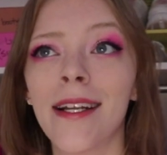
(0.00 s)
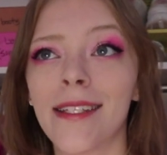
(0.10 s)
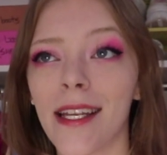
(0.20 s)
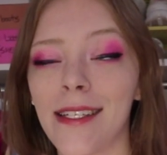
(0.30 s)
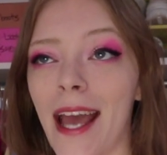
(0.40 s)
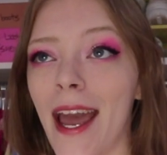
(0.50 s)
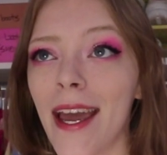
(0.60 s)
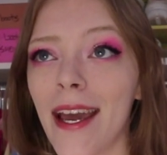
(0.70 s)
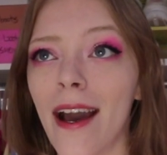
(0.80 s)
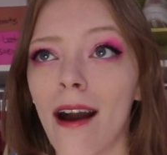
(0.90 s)

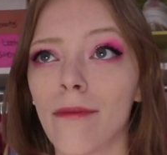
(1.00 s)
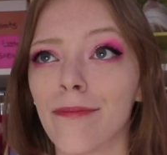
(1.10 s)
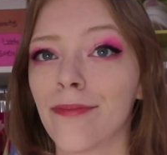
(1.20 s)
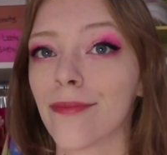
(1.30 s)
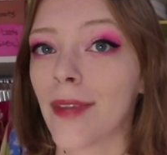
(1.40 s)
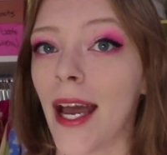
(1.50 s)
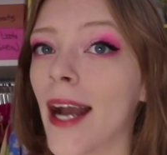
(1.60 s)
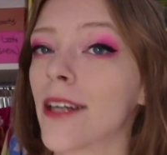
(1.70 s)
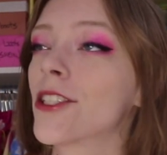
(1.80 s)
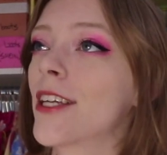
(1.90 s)
Today I
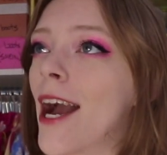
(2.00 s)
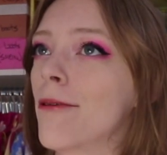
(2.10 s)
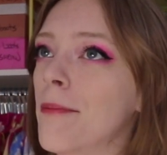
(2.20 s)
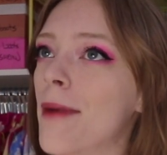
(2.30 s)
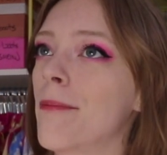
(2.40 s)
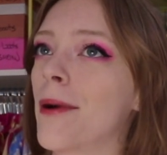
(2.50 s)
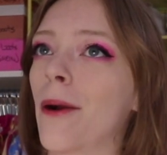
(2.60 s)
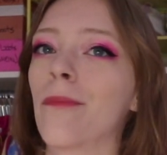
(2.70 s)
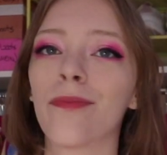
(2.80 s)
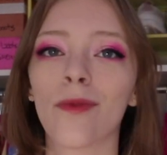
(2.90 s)
actually can't
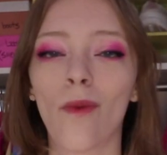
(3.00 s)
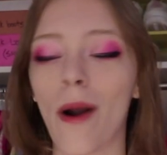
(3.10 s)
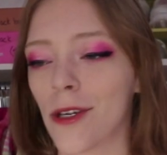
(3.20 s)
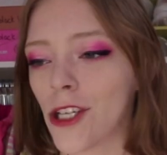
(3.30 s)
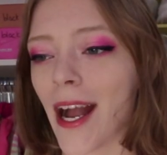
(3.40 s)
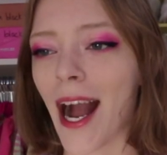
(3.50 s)
remember what we're trying.